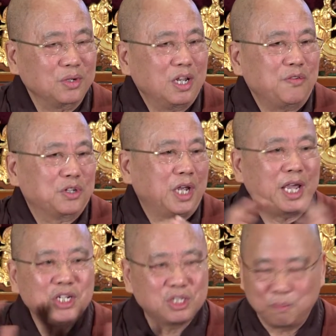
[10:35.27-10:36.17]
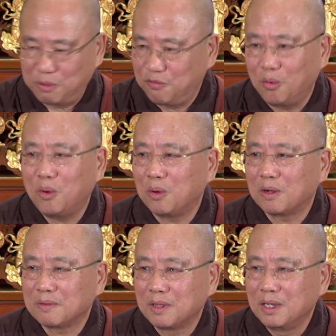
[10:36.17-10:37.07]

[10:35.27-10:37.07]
you never tasted before,